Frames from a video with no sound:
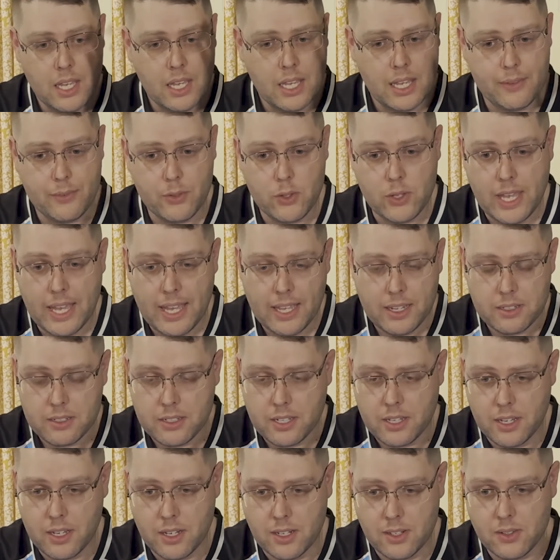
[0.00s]
If you can't
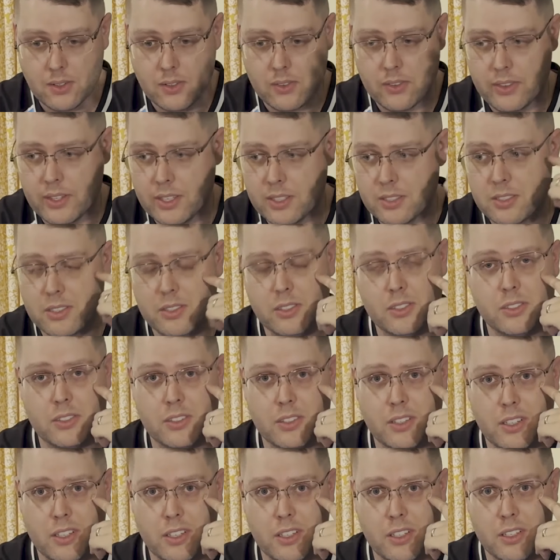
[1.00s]
tell, this is
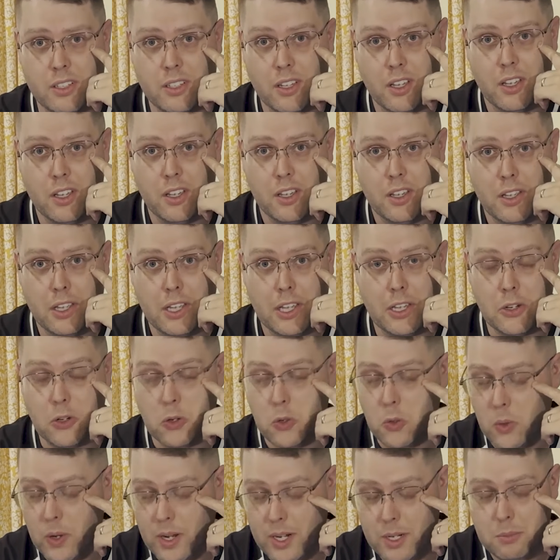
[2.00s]
the
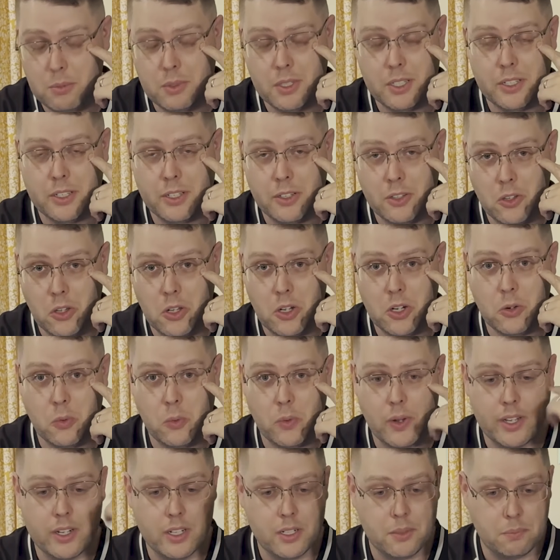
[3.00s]
incredibly
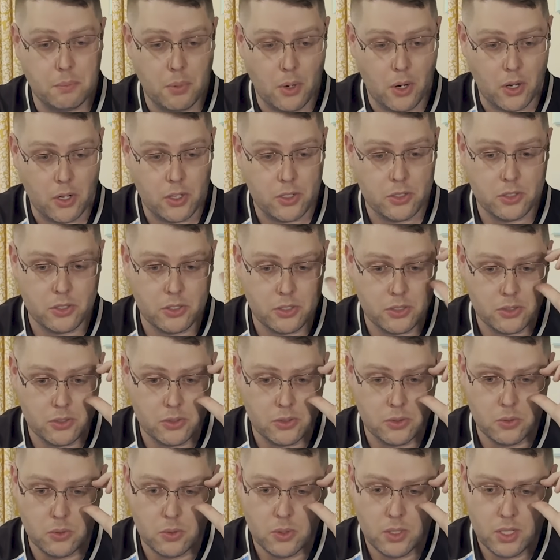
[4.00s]
long-awaited part
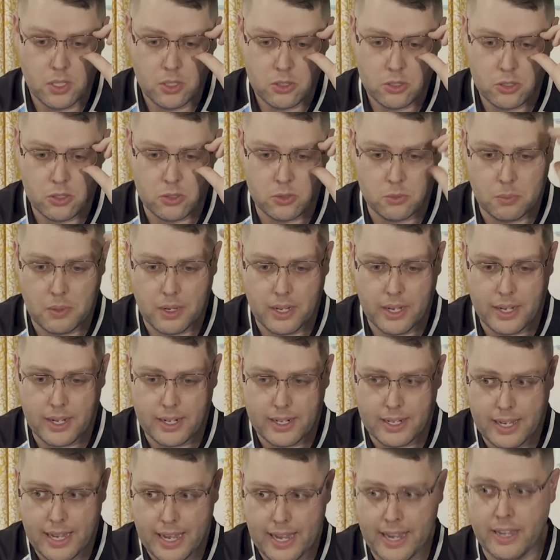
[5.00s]
two to
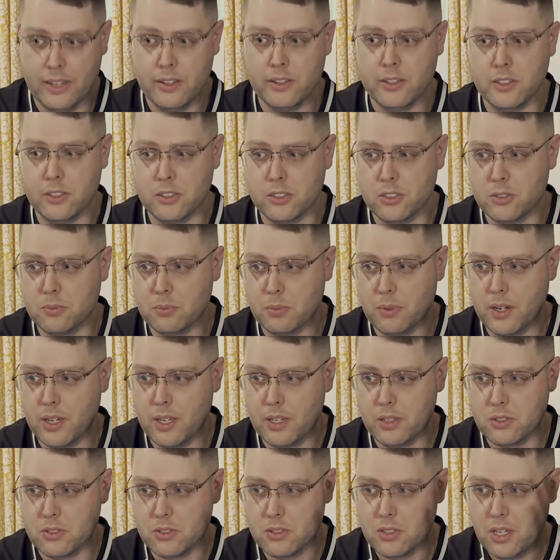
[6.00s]
my
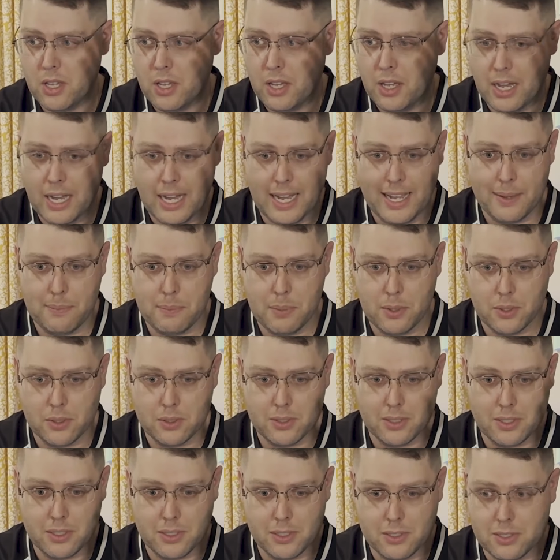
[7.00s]
AliExpress I
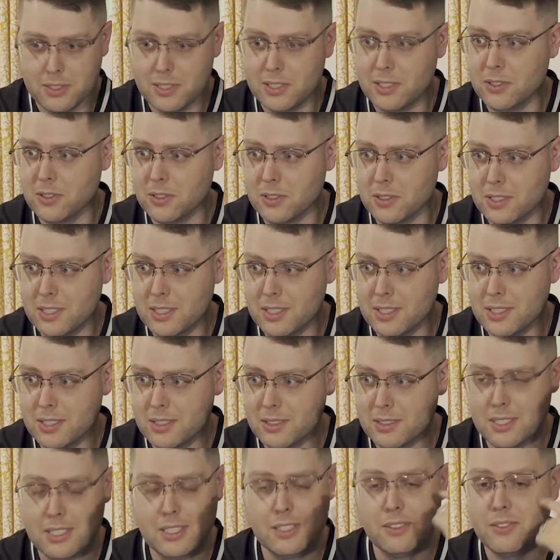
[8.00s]
built a
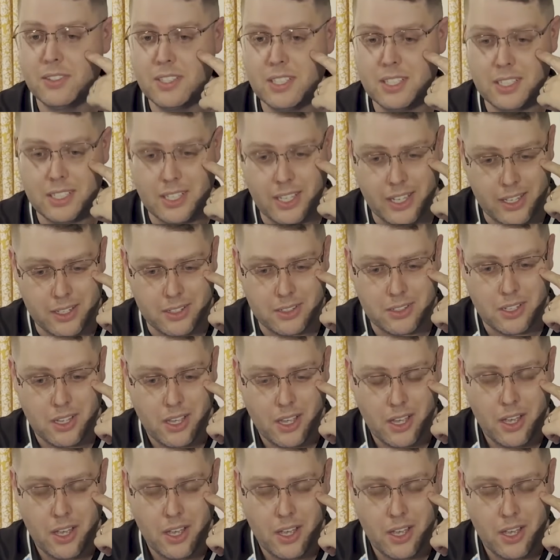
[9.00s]
CRT TV kit.